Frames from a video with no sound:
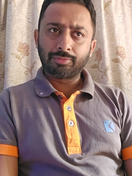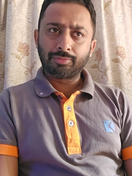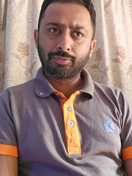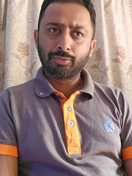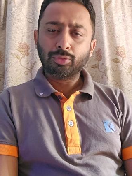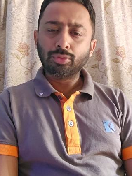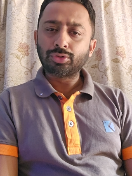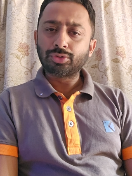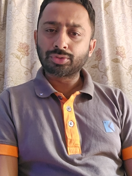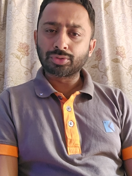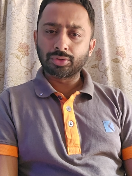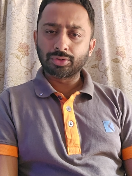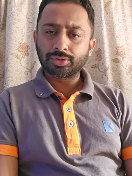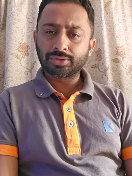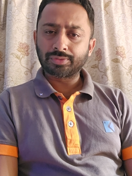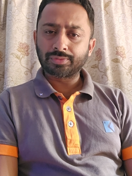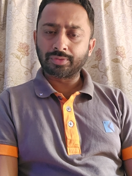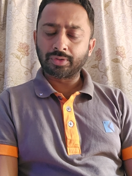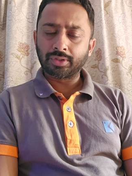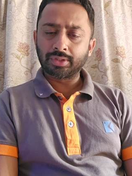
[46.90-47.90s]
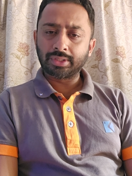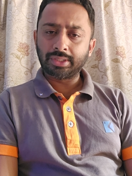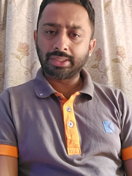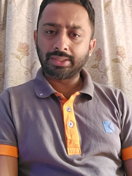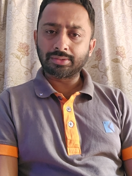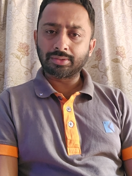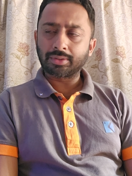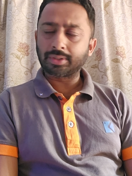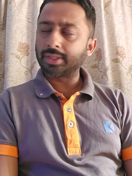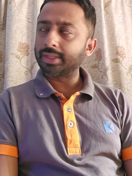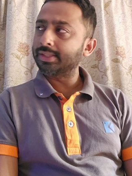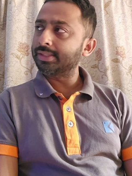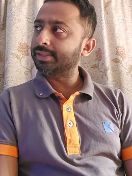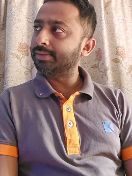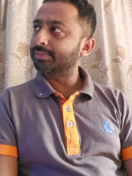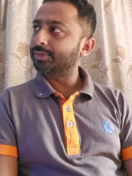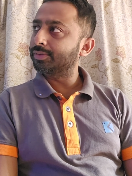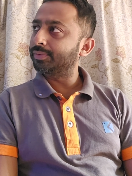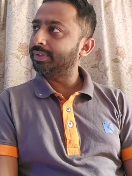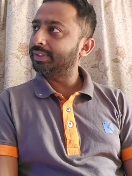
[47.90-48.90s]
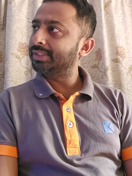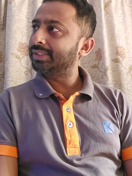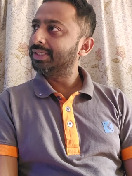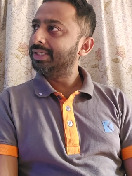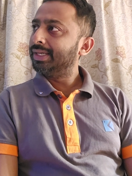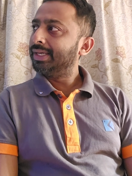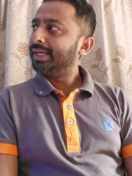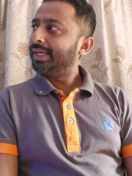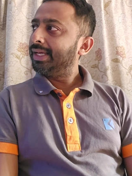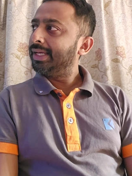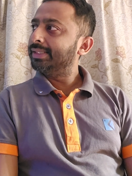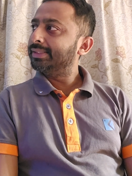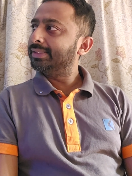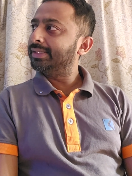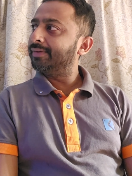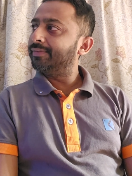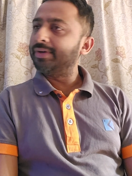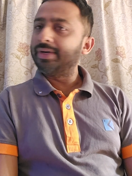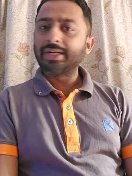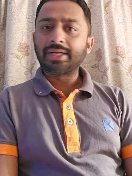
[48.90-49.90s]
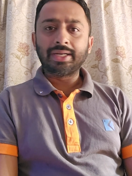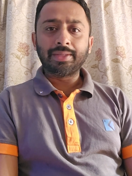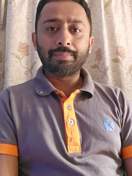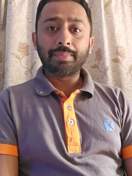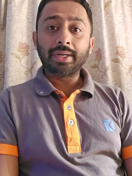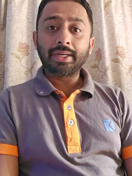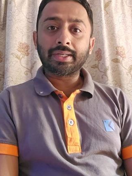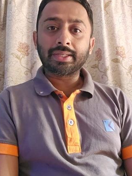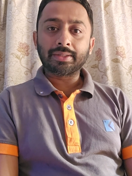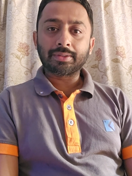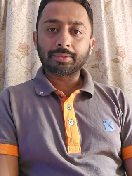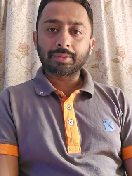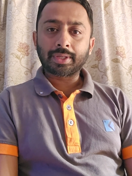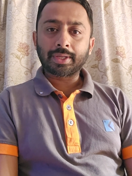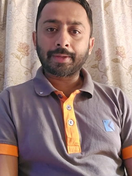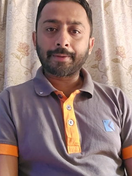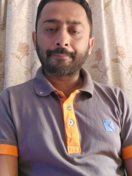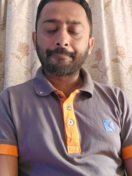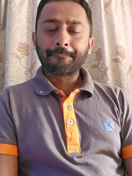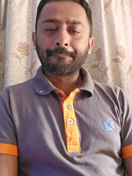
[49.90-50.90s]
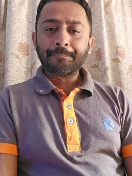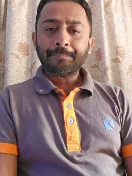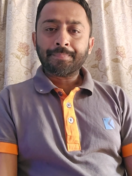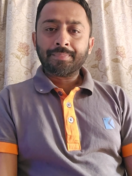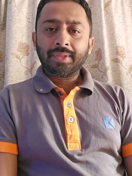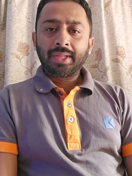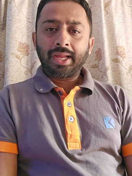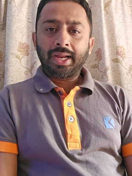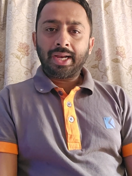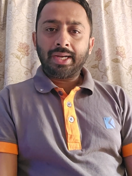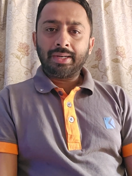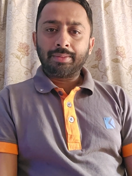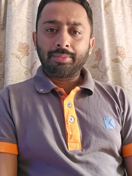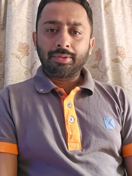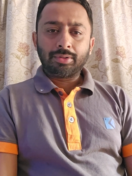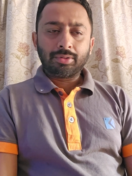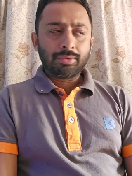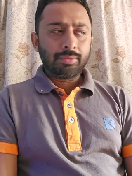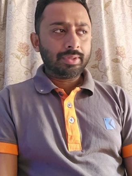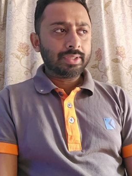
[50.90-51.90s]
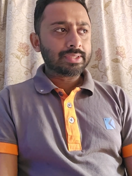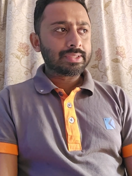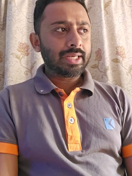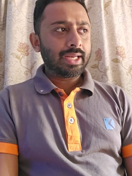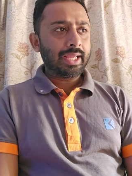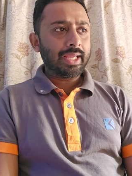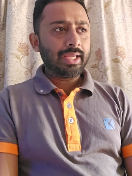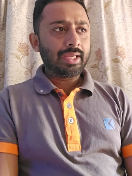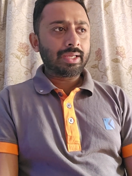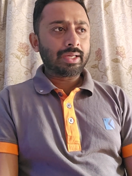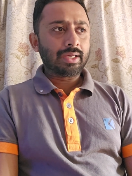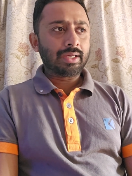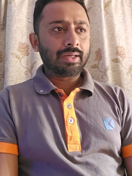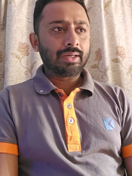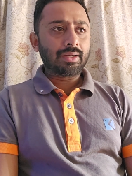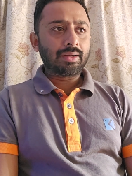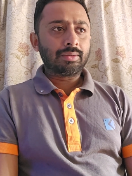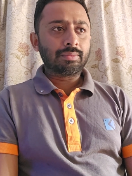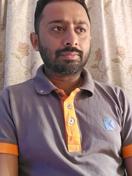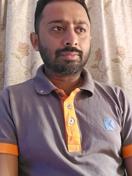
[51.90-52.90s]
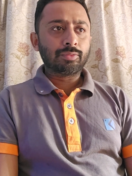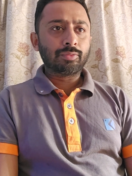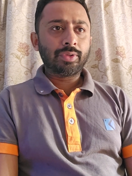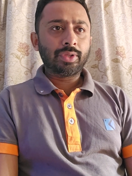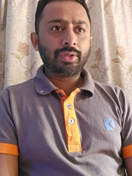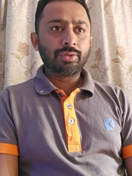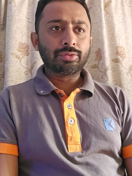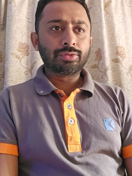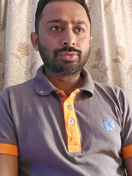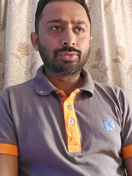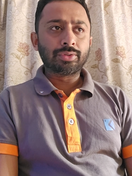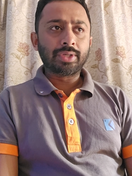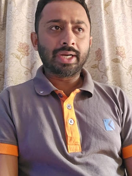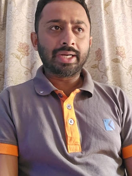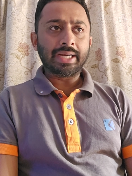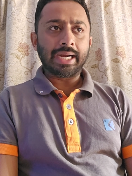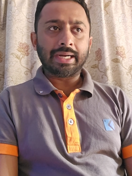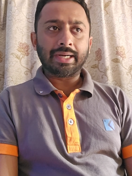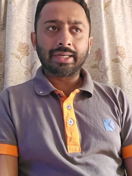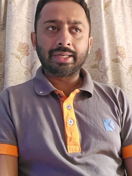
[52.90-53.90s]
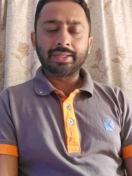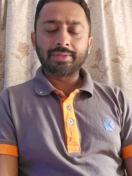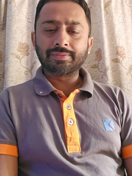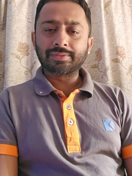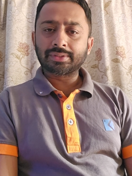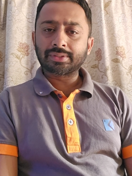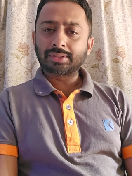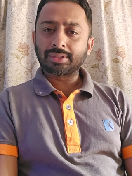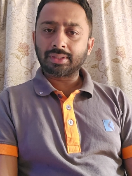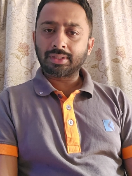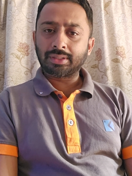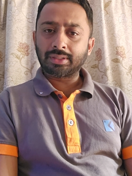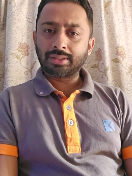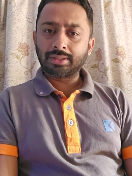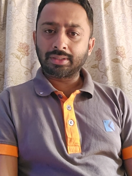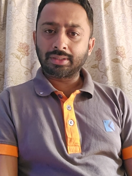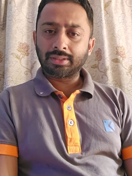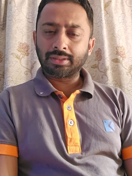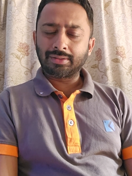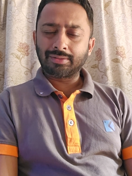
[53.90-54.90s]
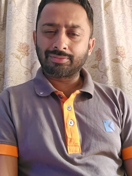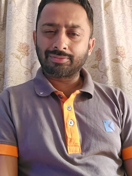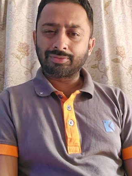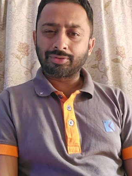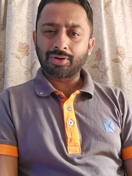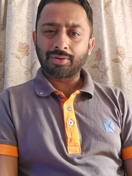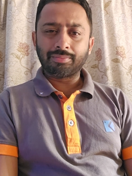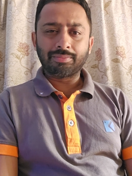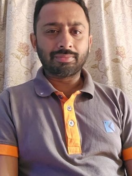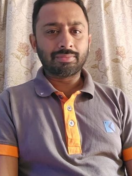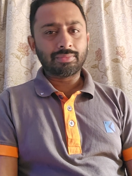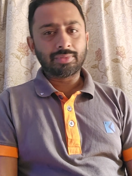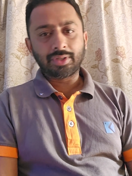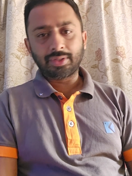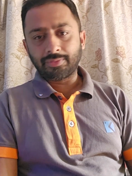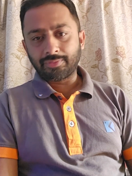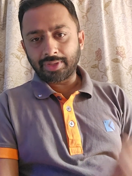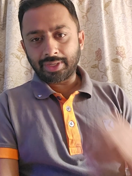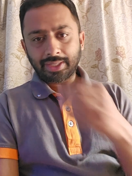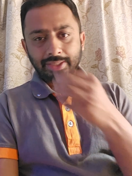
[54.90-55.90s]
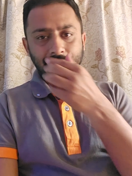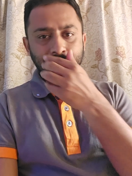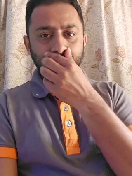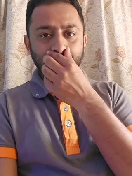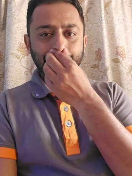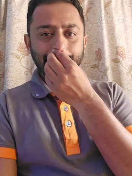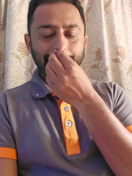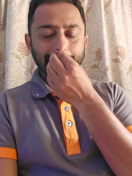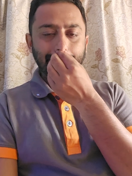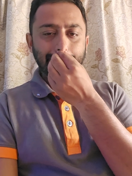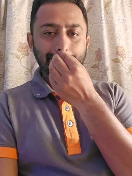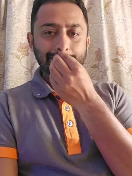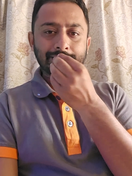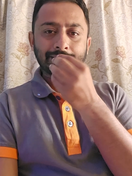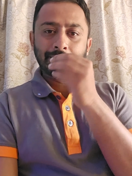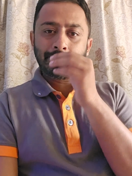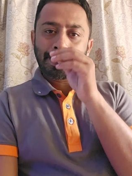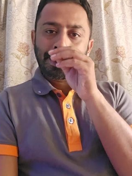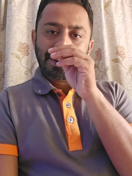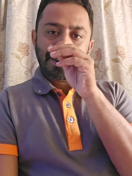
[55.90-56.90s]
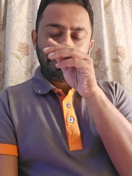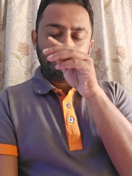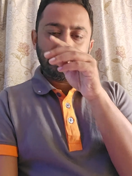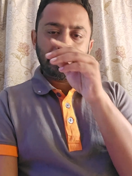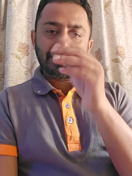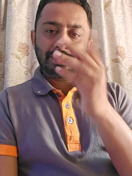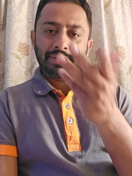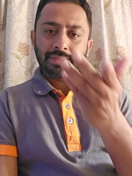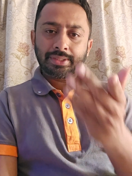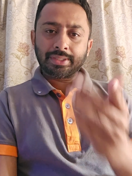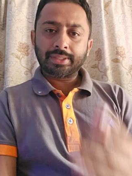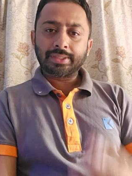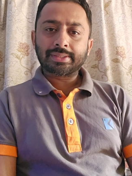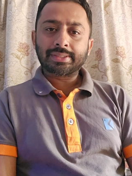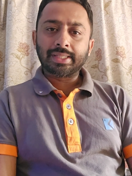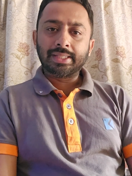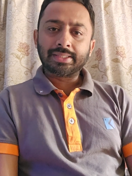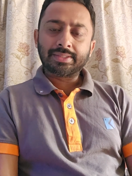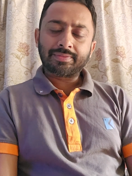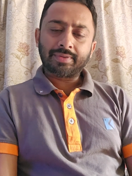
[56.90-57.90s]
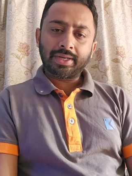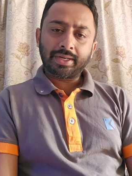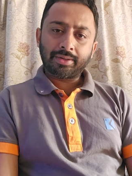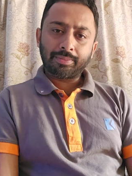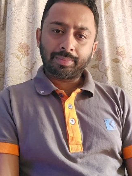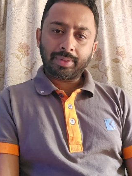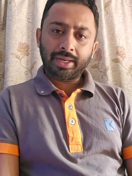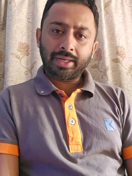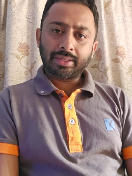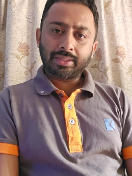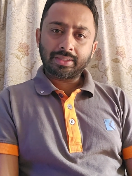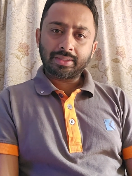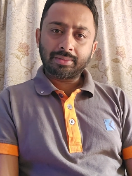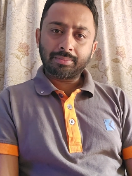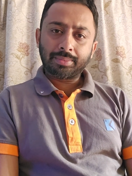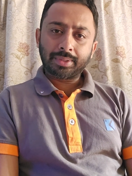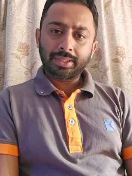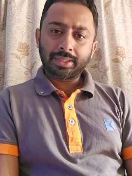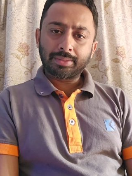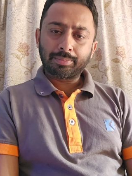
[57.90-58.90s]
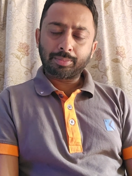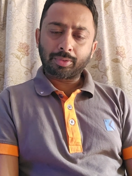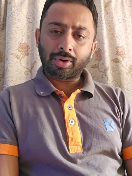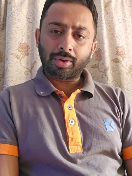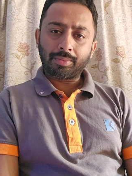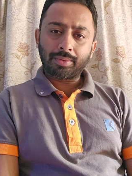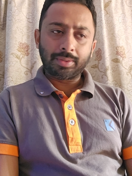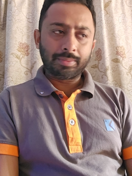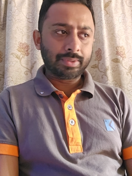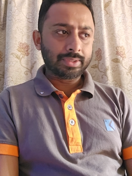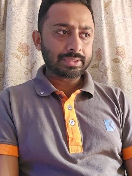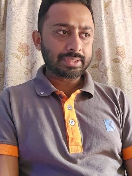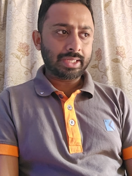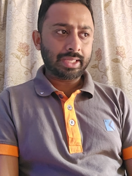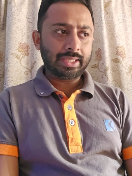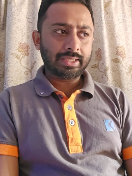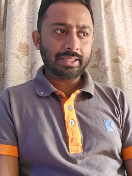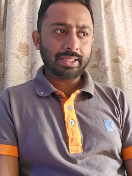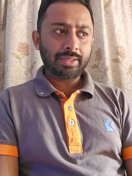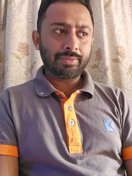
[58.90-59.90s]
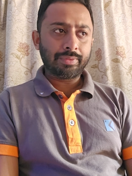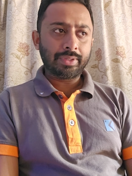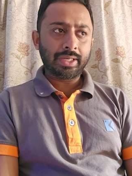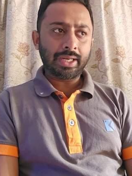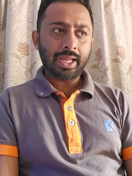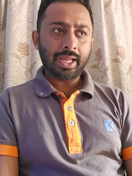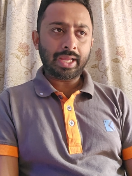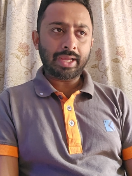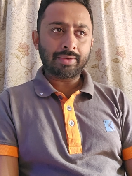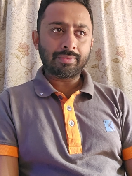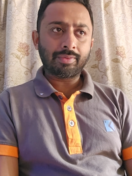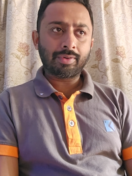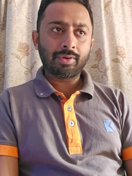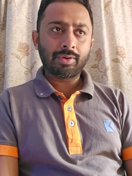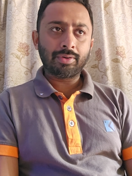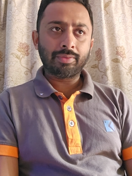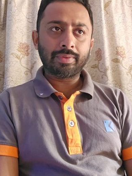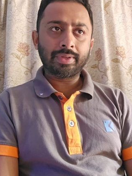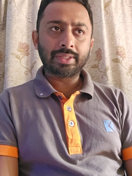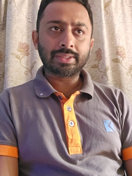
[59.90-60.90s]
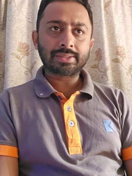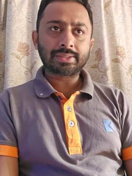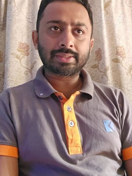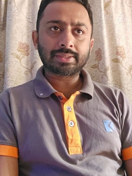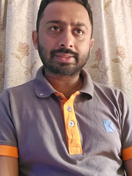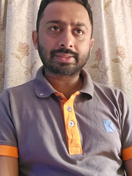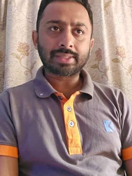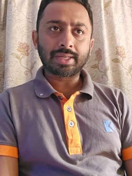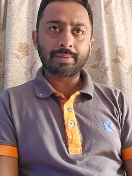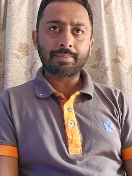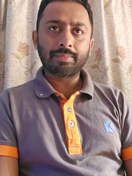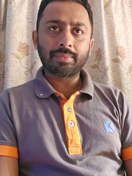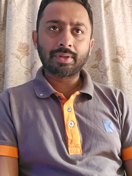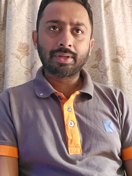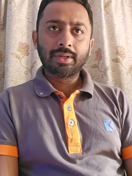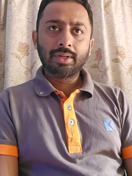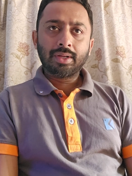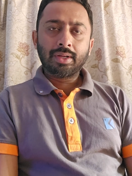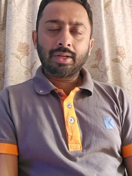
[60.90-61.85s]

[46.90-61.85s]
food source for these organisms, which is definitely better. Okay, and number two is like we used to get additives from various companies which sells phytoplankton, but problem is like they will have always some